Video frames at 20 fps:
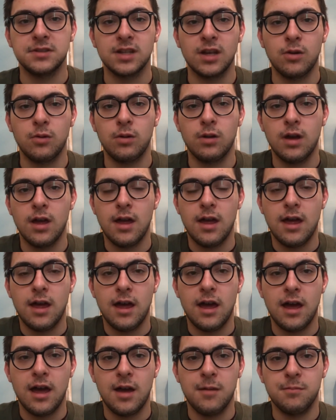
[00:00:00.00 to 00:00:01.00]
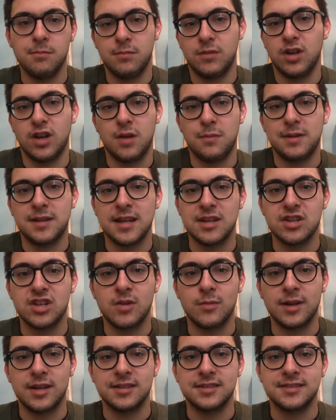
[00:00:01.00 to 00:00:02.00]
So,
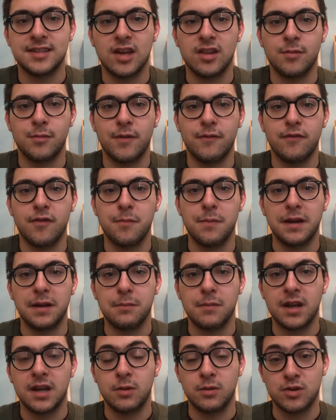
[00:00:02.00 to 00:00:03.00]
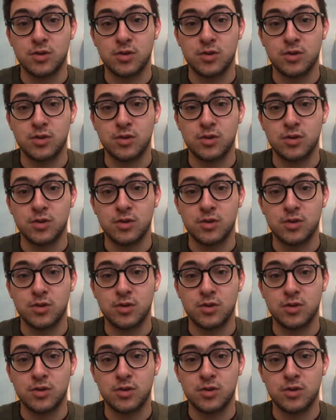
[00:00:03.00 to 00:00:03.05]
potentially we could sell them on for big money,